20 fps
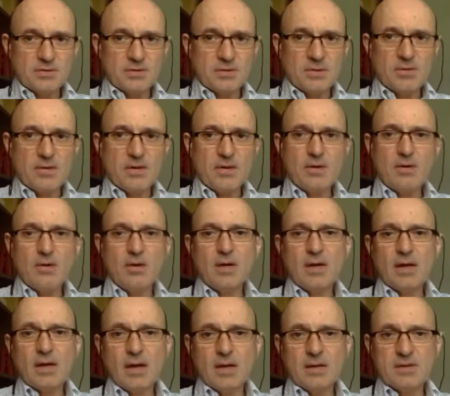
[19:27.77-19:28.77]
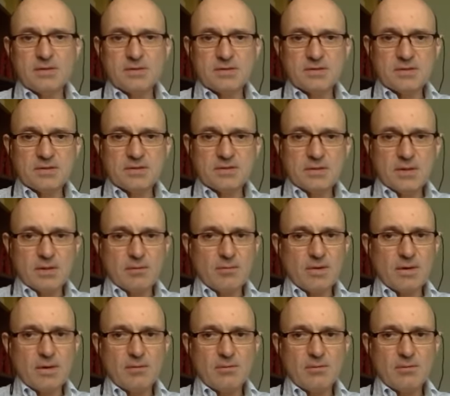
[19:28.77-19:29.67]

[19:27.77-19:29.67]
So they're calling agencies, and we,